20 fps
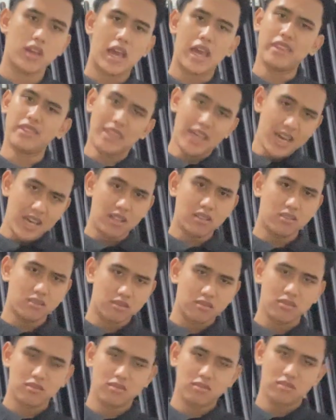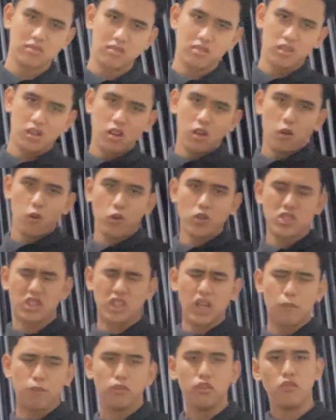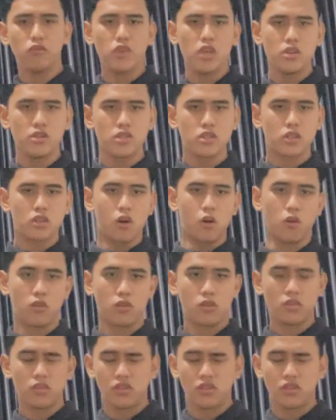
And that was a couple of years ago.